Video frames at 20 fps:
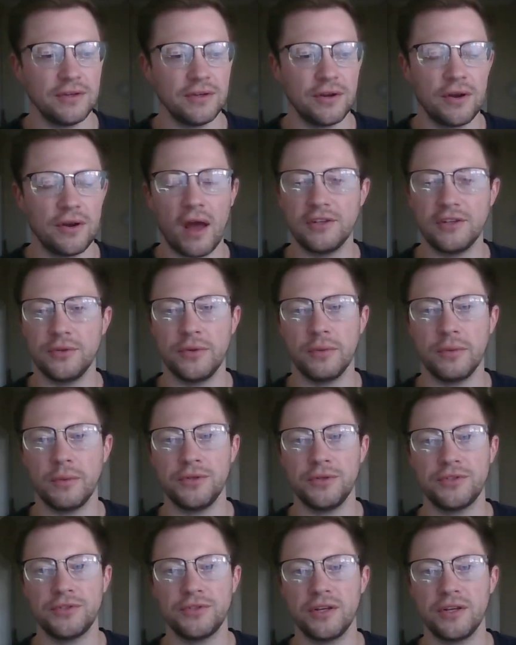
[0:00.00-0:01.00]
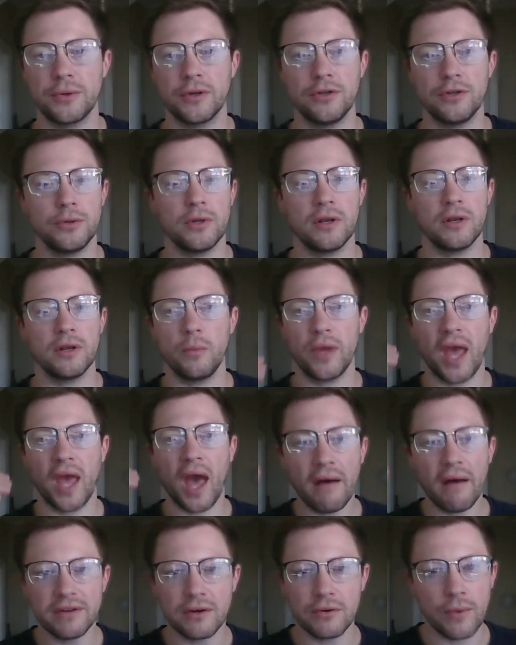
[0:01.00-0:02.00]
We have it in writing.
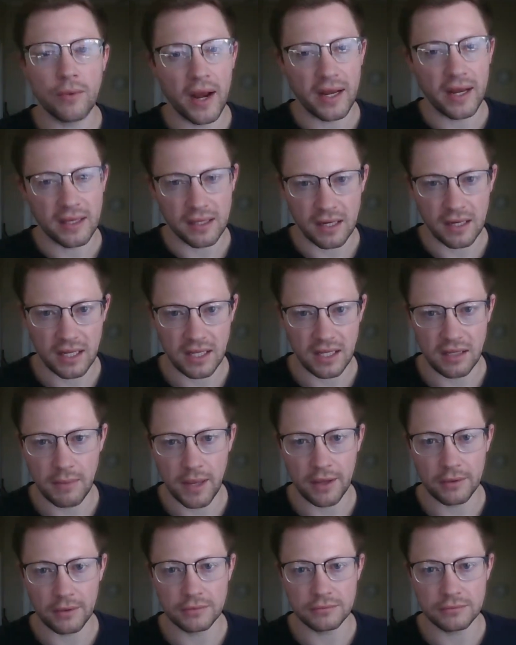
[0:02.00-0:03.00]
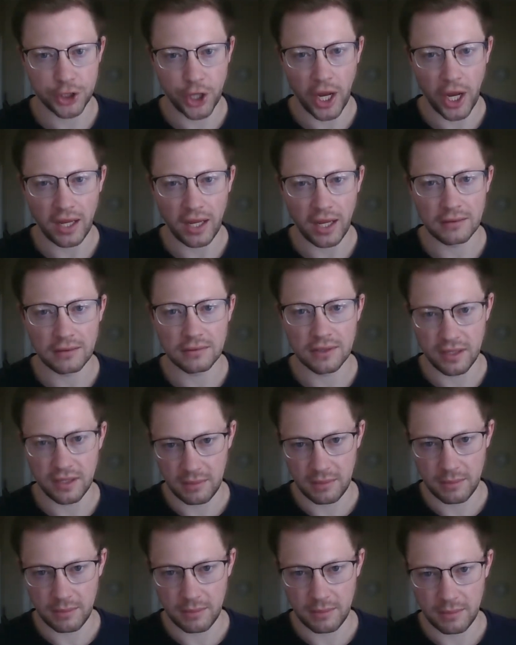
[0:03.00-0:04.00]
We have all grounds to
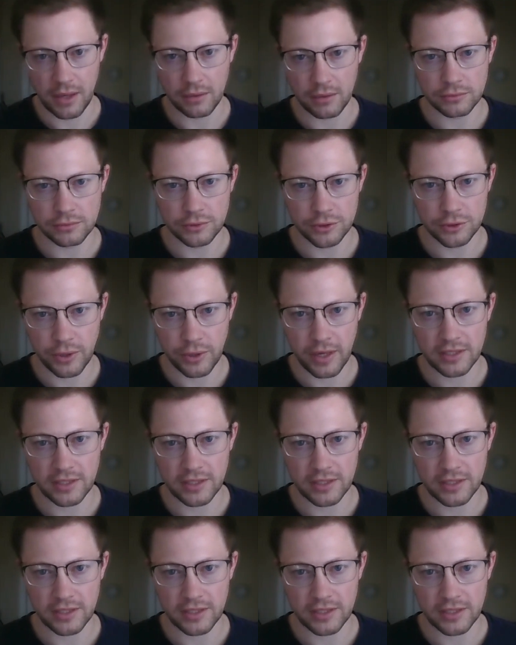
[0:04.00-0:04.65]
move forward